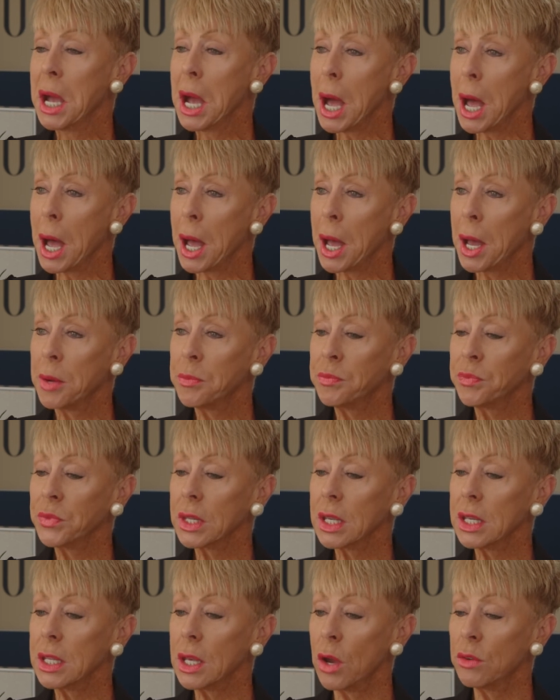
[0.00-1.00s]

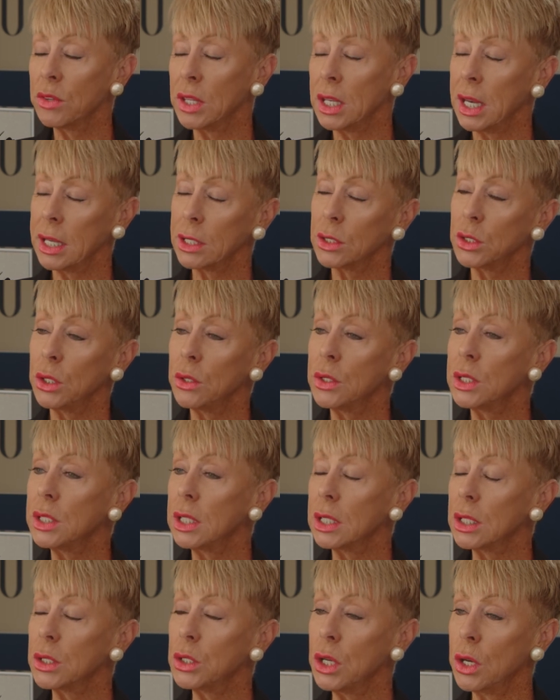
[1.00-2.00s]
Over the next 2 to
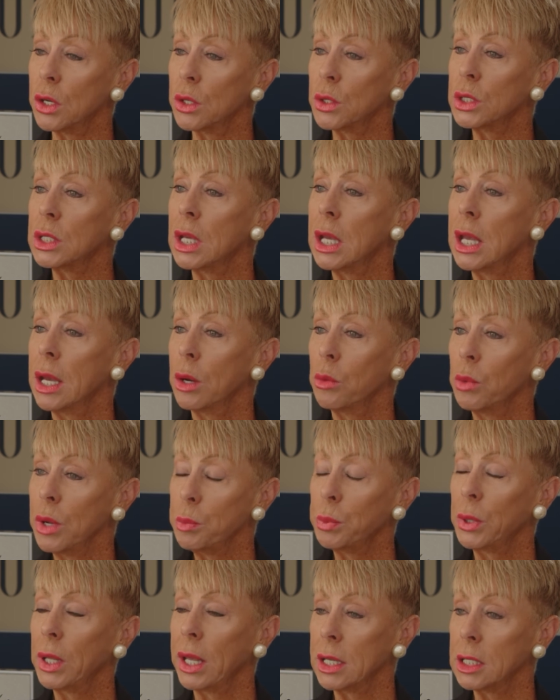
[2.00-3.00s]
6 years, we
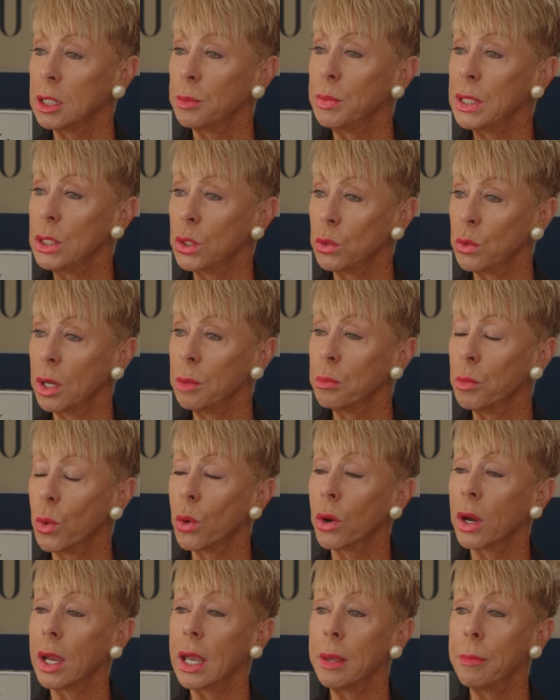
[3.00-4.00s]
plan to be doing
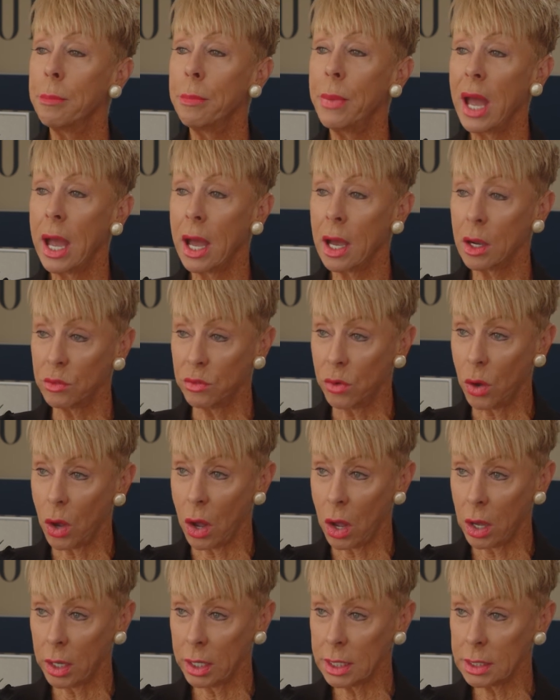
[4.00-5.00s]
more impactful
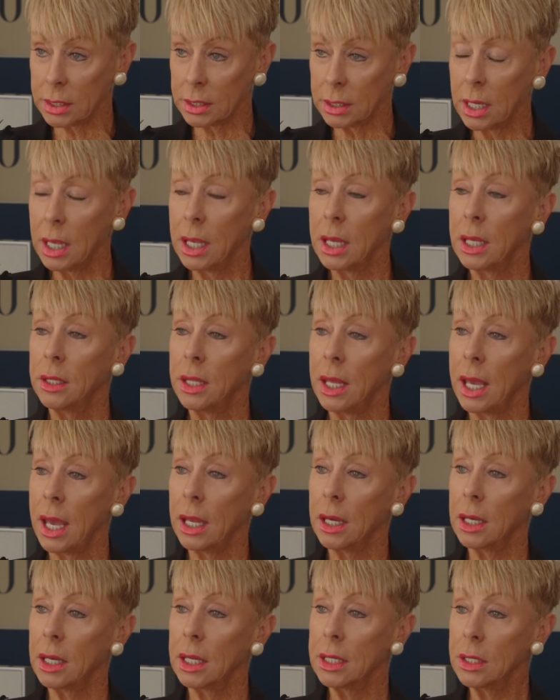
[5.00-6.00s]
audits
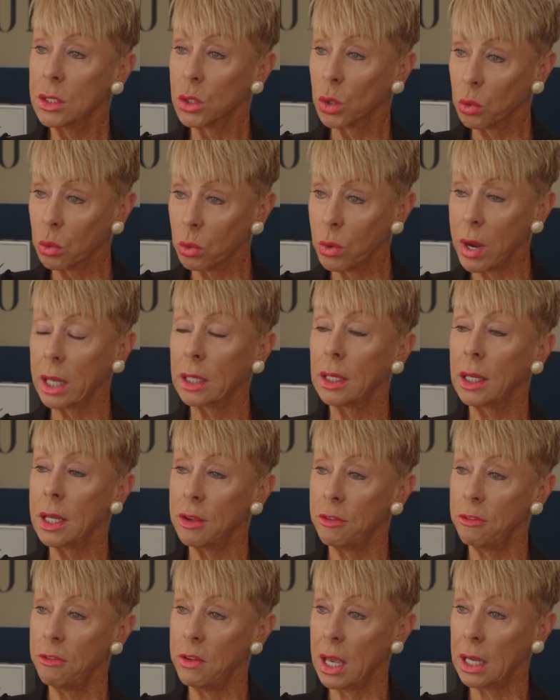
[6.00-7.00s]
that directly
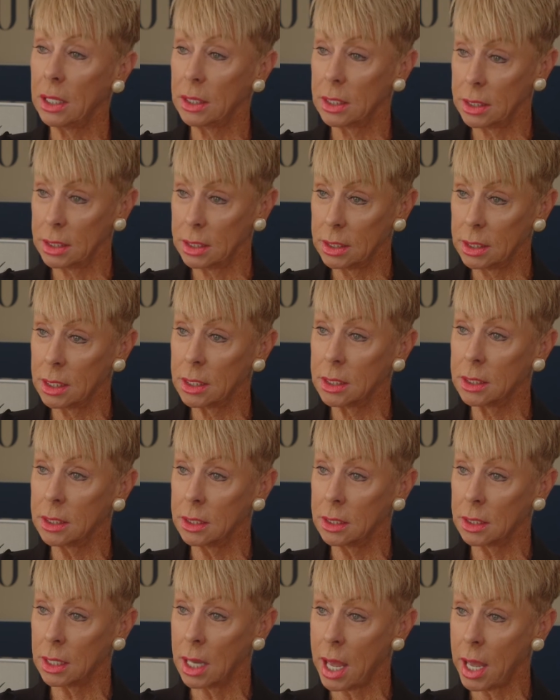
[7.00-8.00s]
affect the
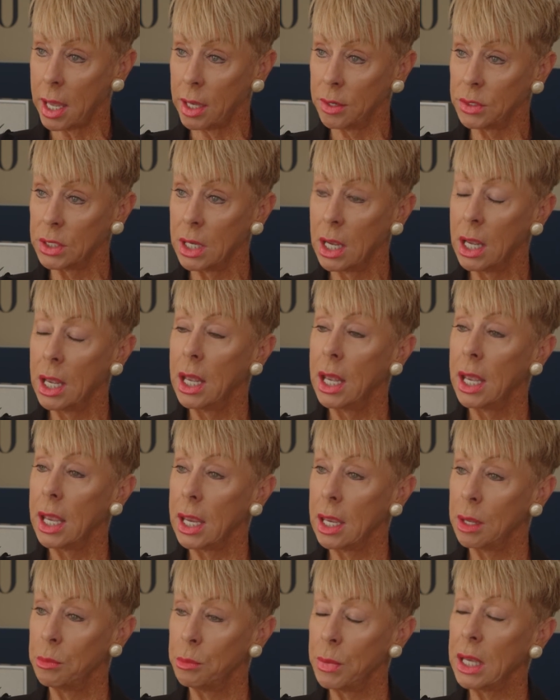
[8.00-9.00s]
citizens' lives
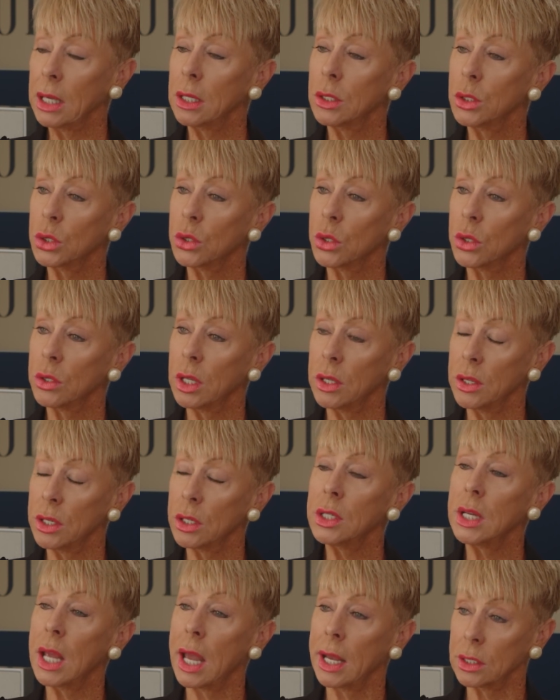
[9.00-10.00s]
in making sure that their
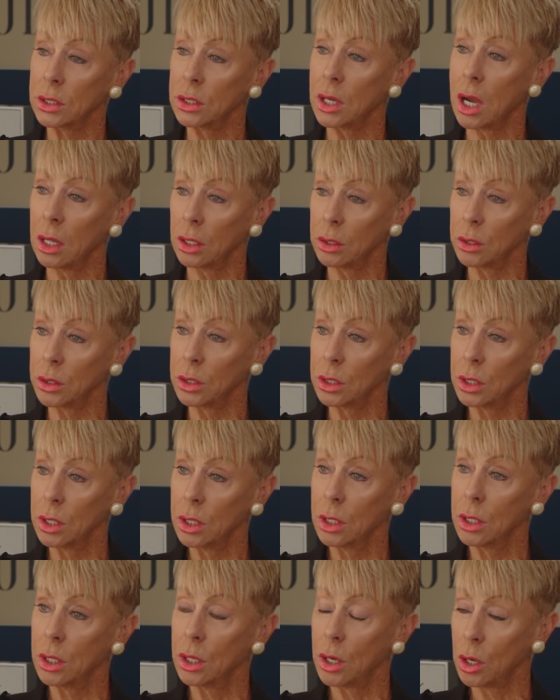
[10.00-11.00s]
tax dollars
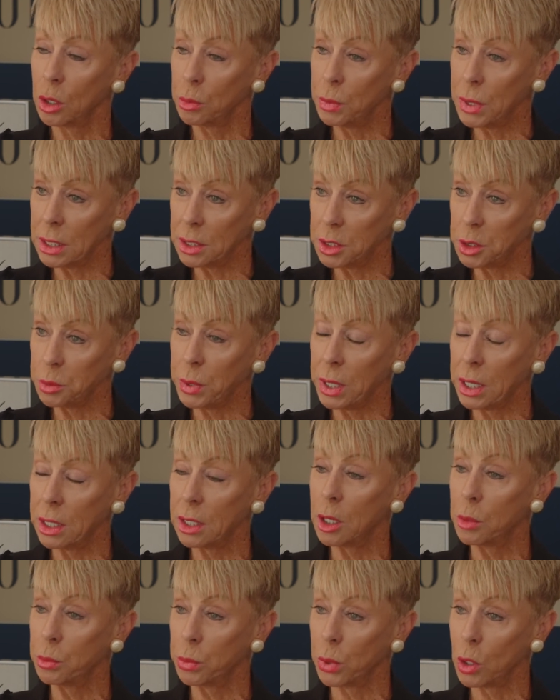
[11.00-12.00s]
are being spent
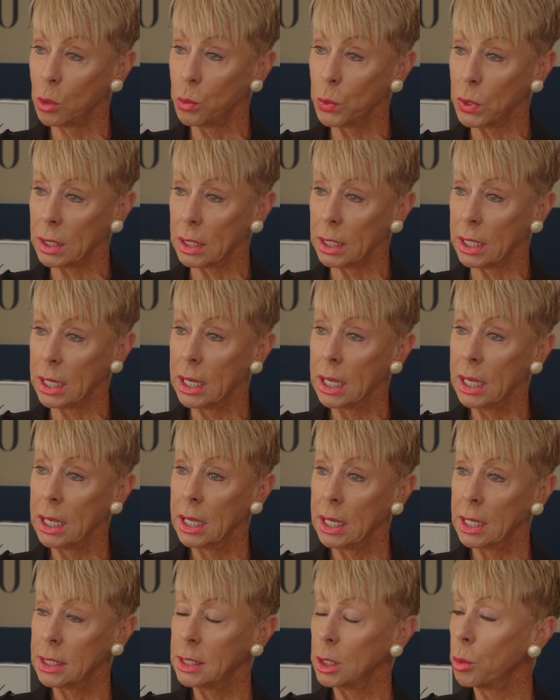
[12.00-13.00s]
appropriately.
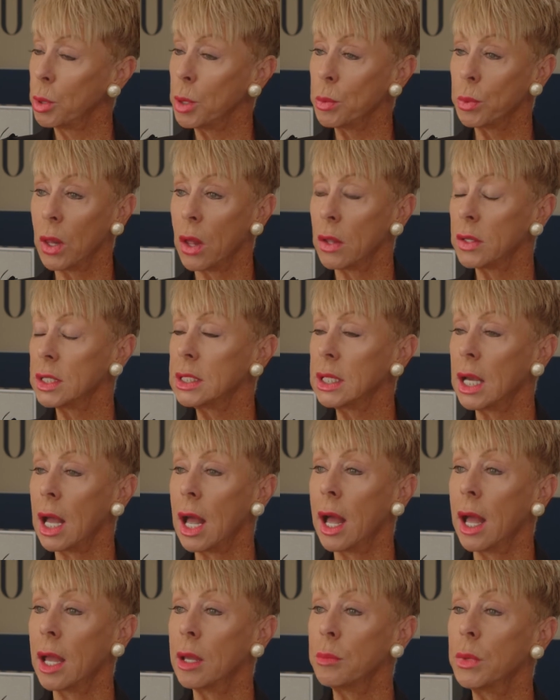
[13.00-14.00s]
I tell people all the
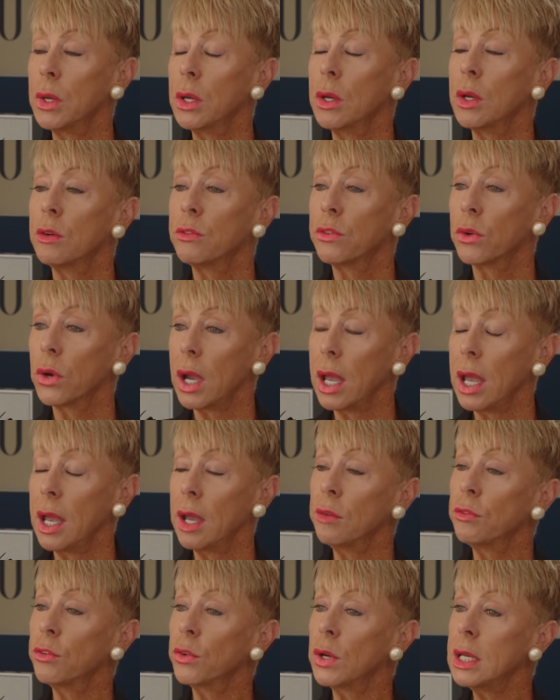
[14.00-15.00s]
time, for
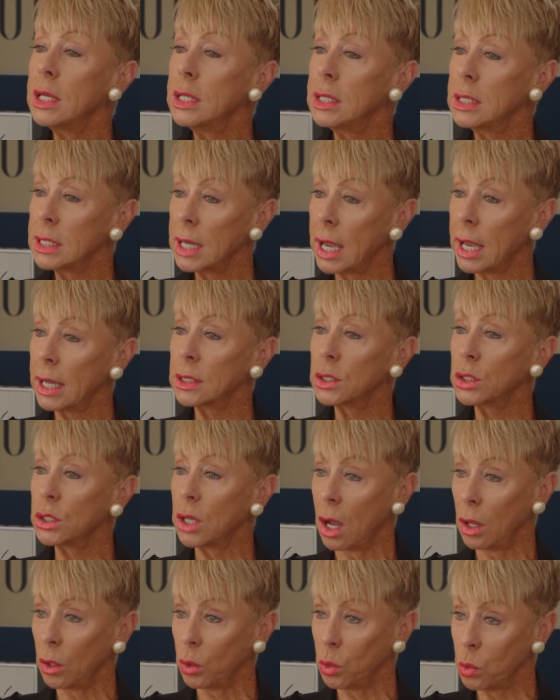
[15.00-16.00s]
every tax
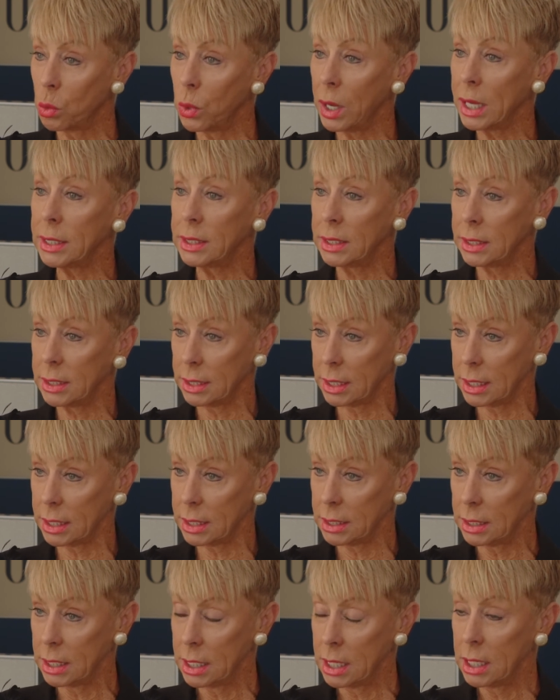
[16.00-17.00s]
dollar
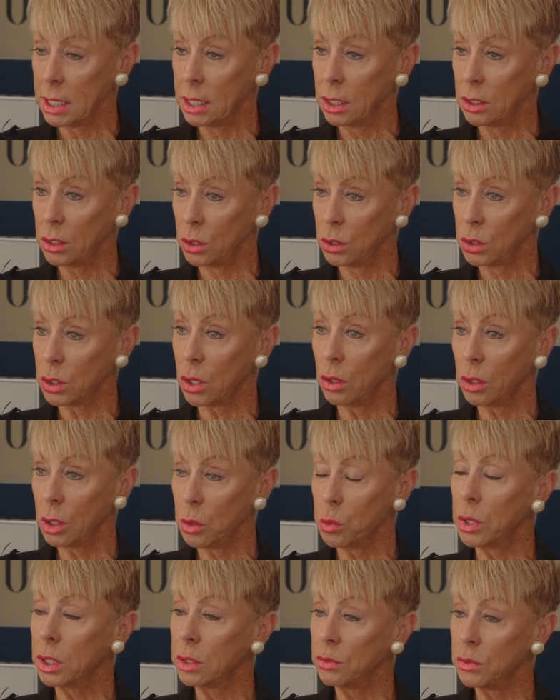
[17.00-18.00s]
wasted, there's only
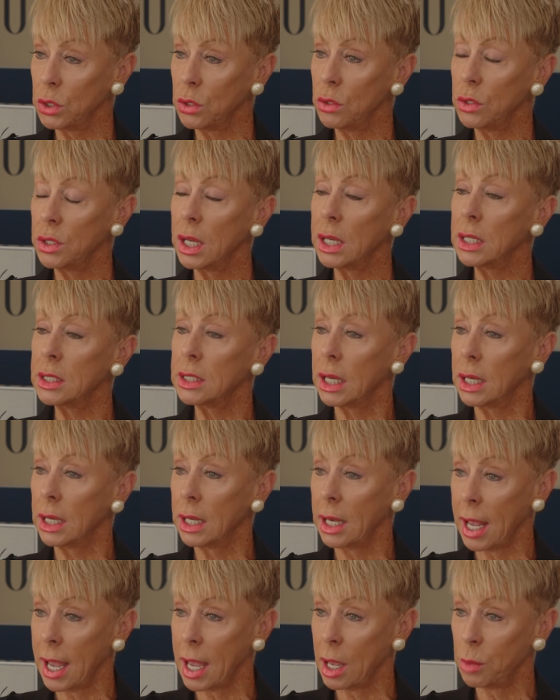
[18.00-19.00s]
one of two things that
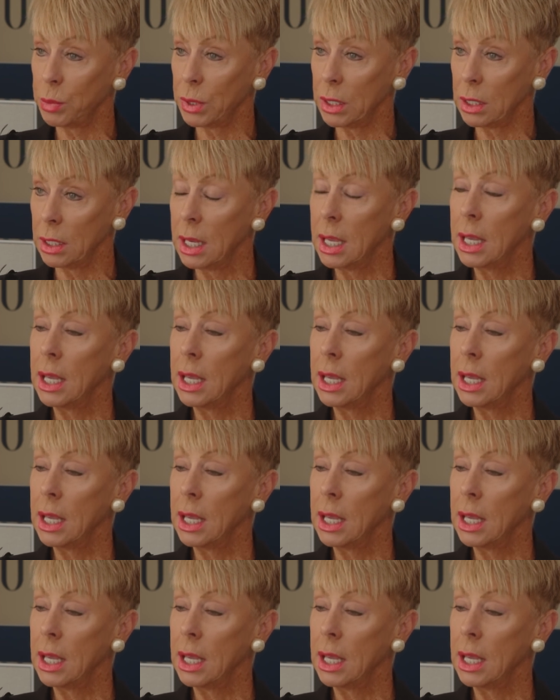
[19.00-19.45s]
can happen.